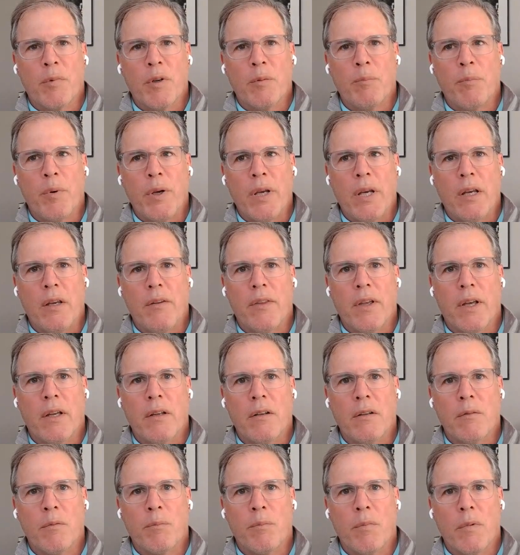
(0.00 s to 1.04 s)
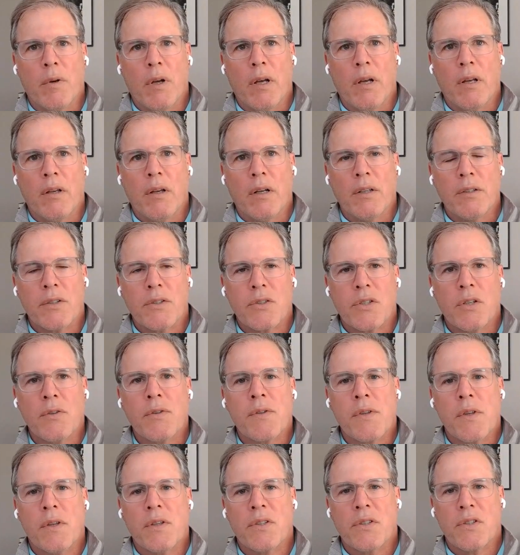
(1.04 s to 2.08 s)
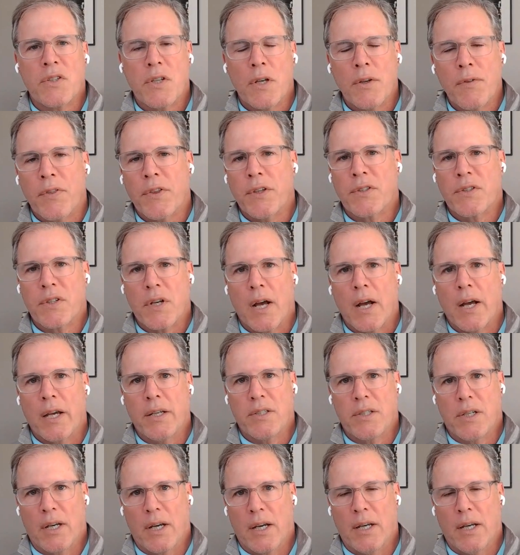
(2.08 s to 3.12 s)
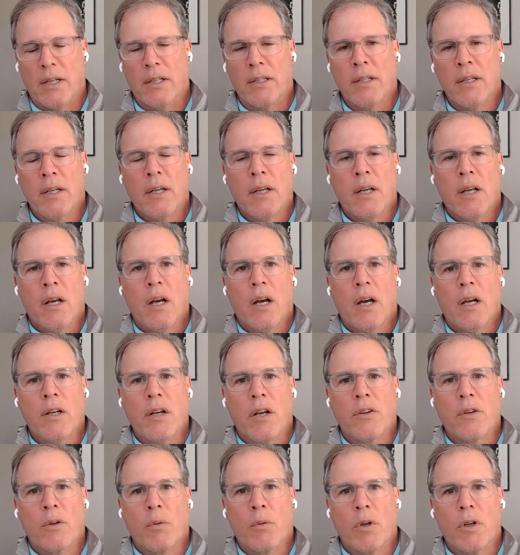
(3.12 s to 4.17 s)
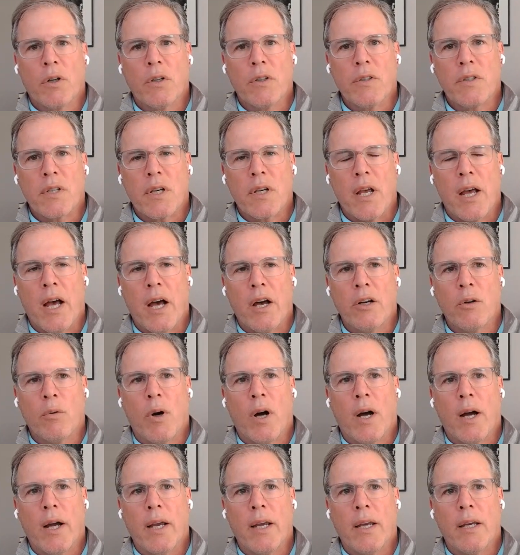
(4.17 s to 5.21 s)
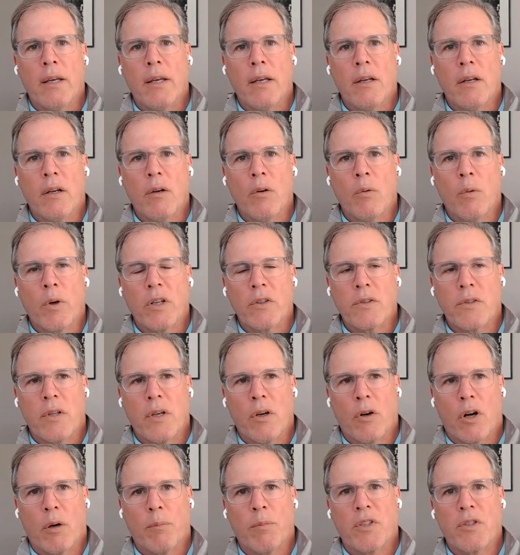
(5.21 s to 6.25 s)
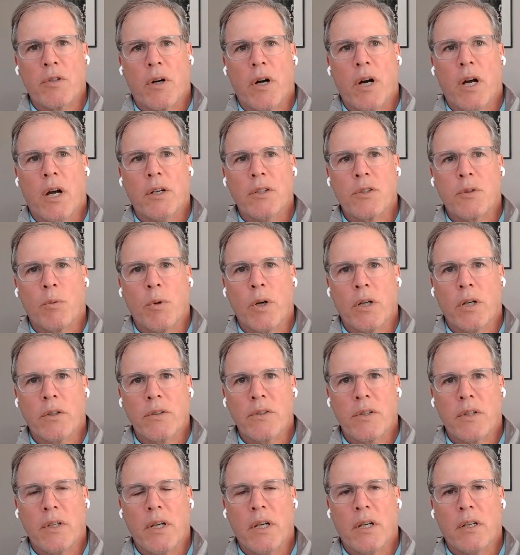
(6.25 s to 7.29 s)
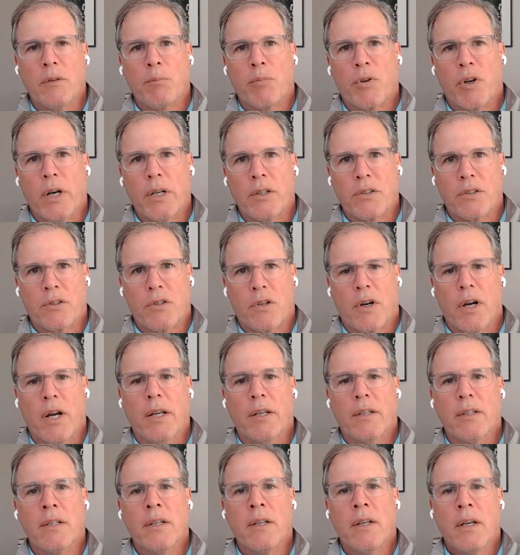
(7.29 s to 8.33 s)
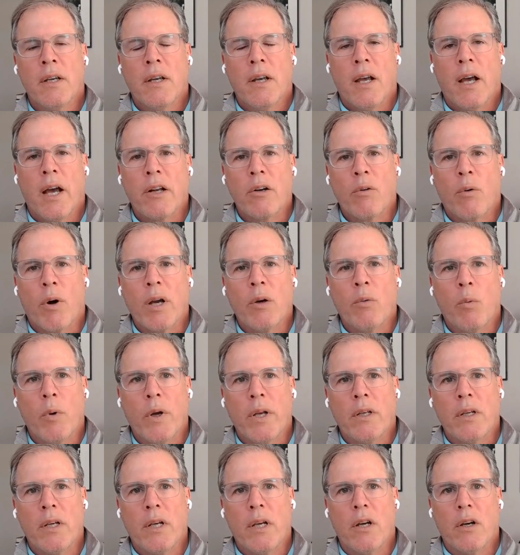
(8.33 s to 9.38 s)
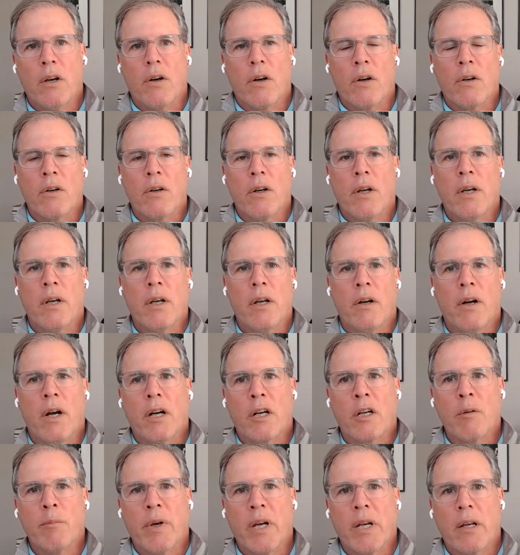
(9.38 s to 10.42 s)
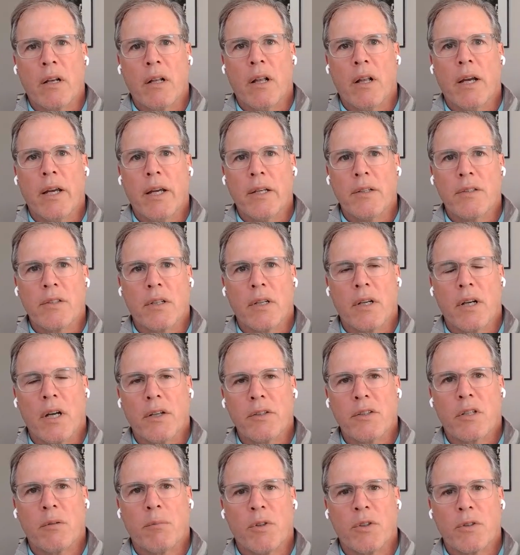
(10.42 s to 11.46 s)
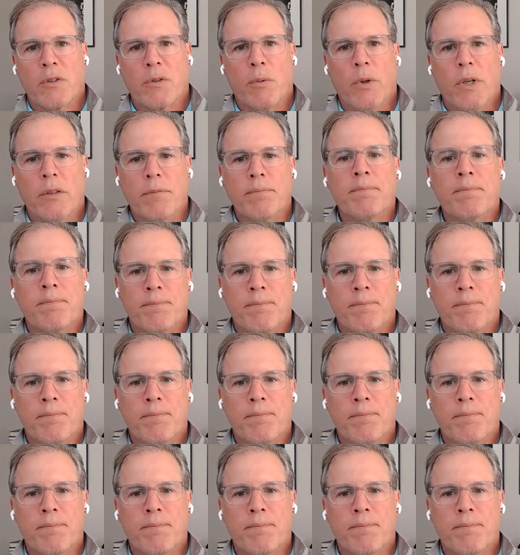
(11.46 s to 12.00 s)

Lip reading: B, then synthesizing it. In other words, where's the arbitrage? Where's the unpriced trend? How do I win here? How can my clients and customers win?